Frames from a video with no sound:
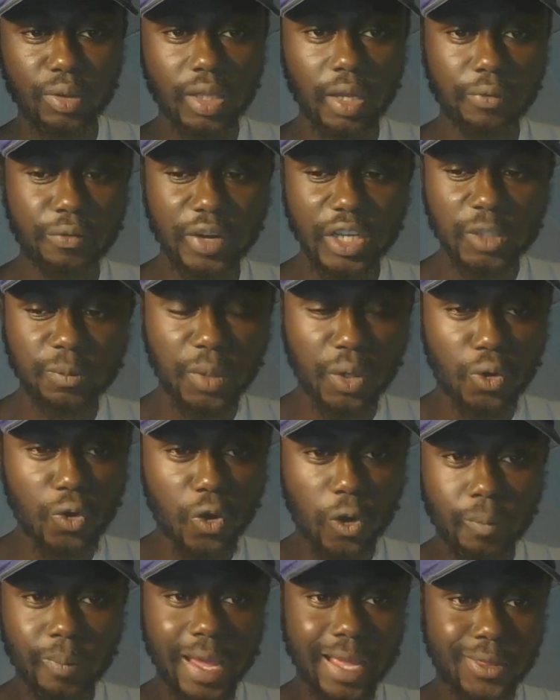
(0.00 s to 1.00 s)
their freshman
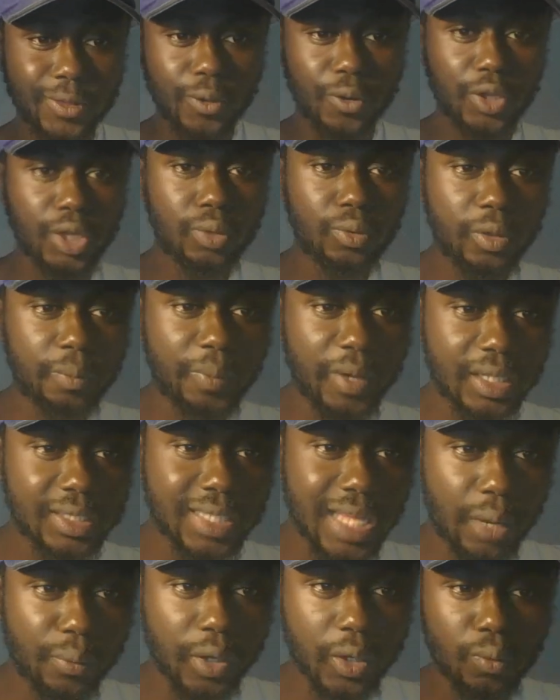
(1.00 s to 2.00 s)
quarterback throwing 3 picks
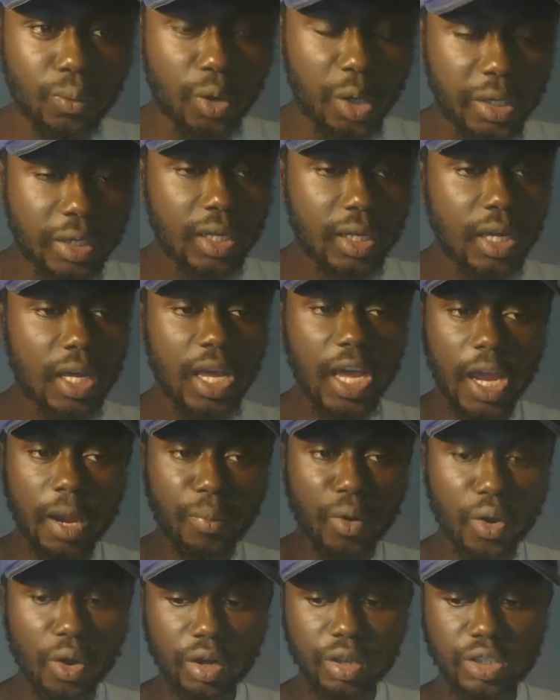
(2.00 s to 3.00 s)
that week 1, and
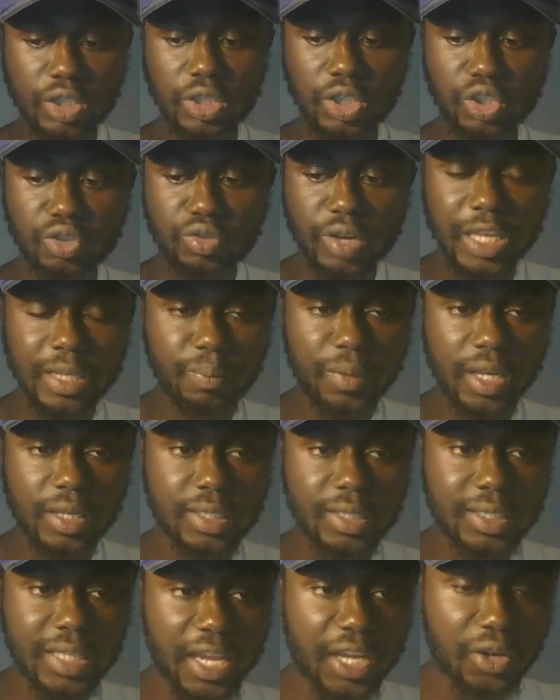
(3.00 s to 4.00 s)
Maryland's strength being
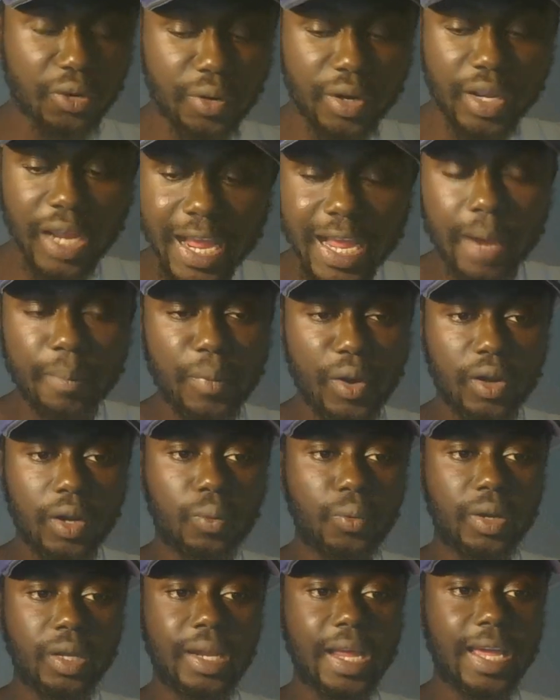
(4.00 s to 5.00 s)
the secondary, I got
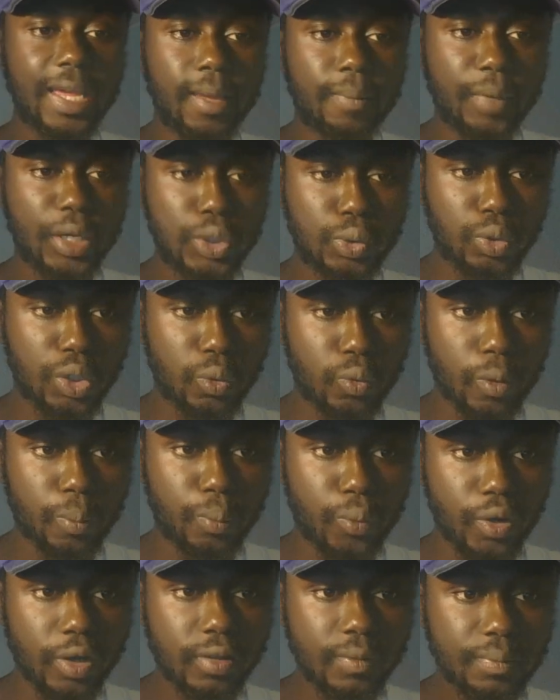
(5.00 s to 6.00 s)
Maryland winning that game by 21
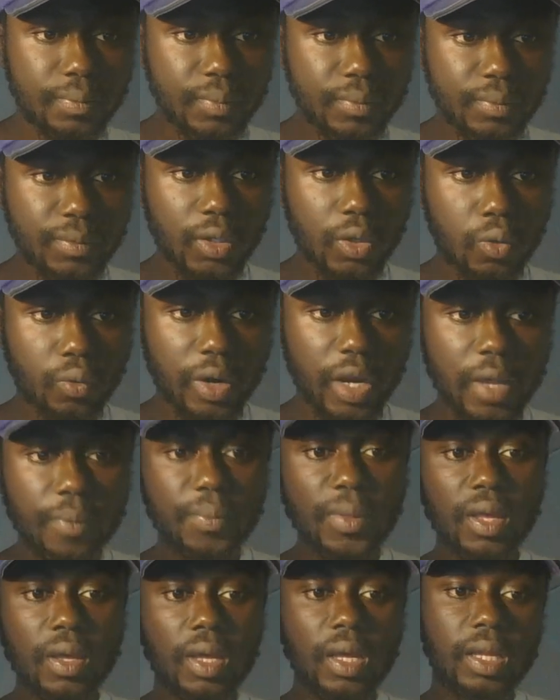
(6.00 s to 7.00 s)
points. Alright?
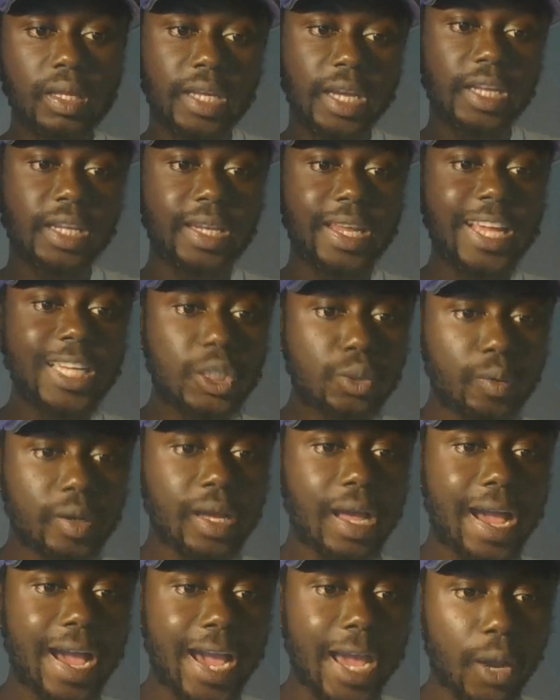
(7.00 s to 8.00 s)
Then the next
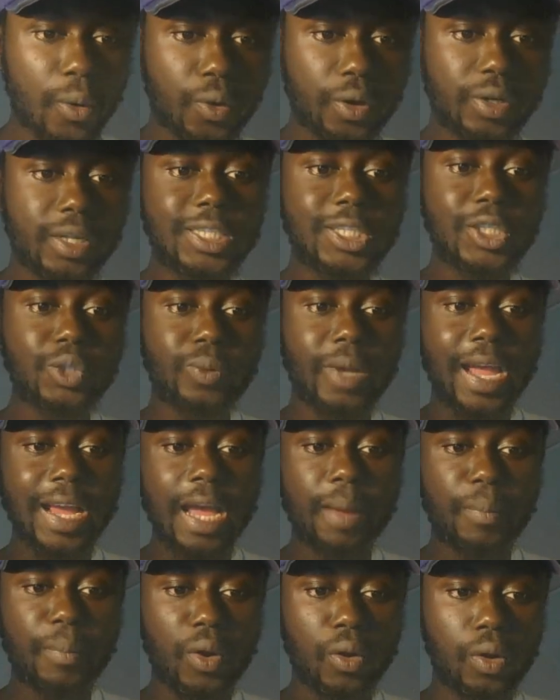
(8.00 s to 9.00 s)
week, Iowa. This is where I
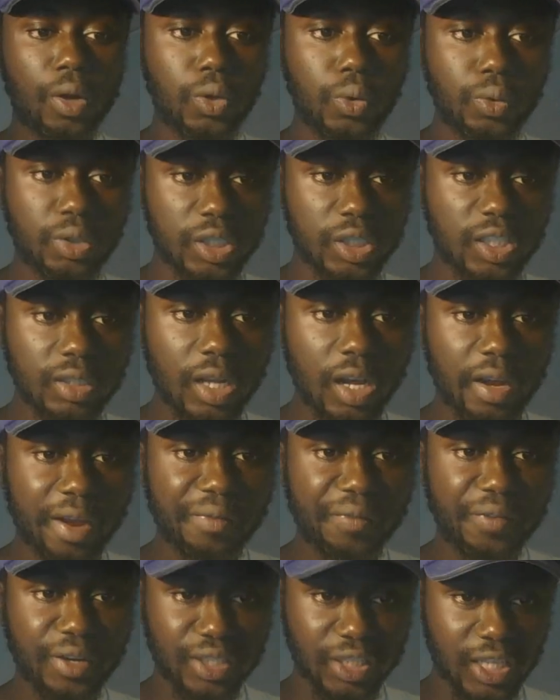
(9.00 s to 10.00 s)
got Maryland losing. Our
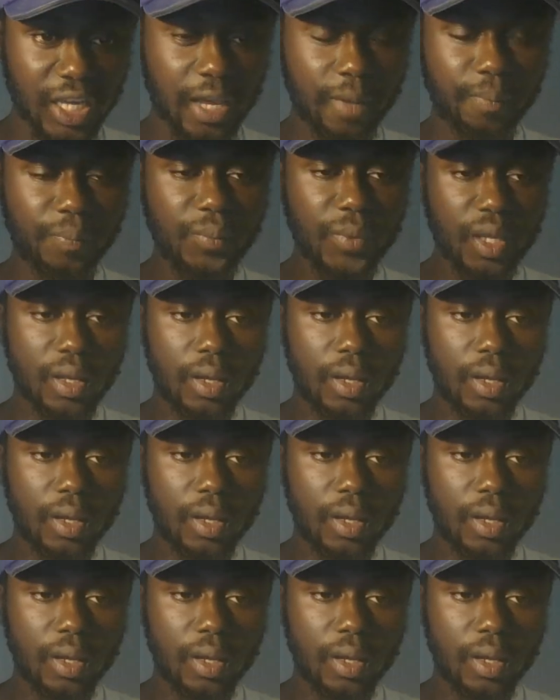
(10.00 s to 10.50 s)
first game.